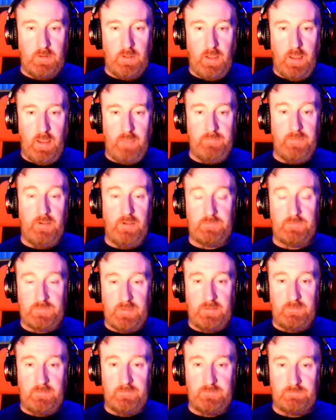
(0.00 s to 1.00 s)
And those
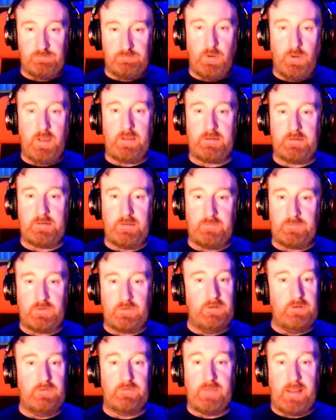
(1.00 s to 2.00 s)
things work as
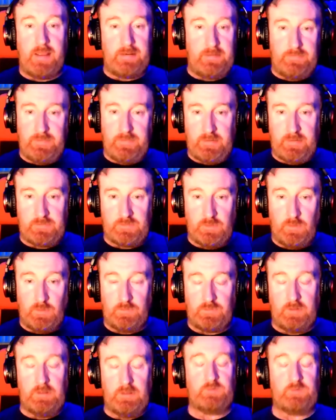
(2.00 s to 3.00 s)
good as anything at all.
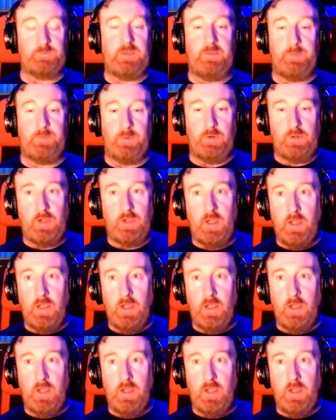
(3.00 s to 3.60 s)
So lots of people